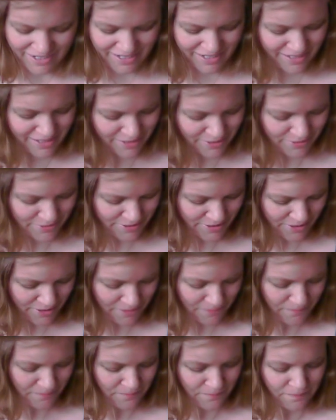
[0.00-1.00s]
getting closer.
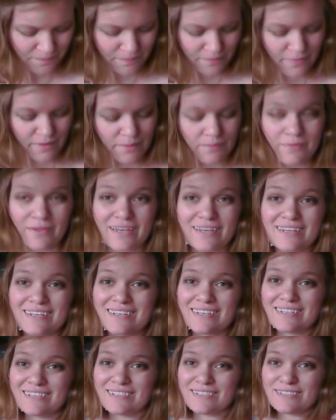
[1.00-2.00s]
Yeah,
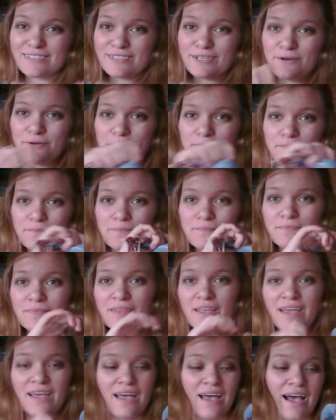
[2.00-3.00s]
so
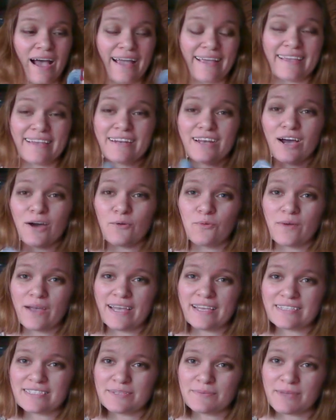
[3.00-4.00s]
I cannot
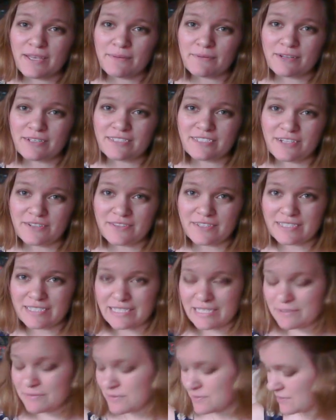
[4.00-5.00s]
wait to be able to start the
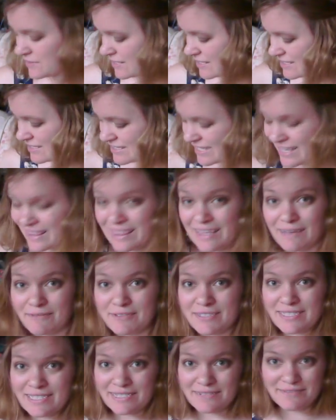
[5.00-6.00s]
sleeves for this. I love
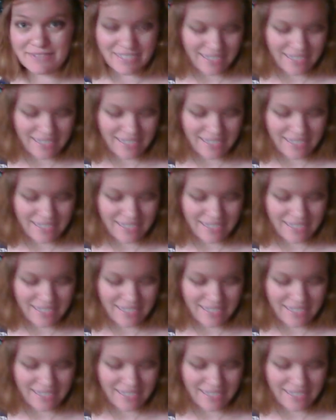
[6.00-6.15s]
sleeve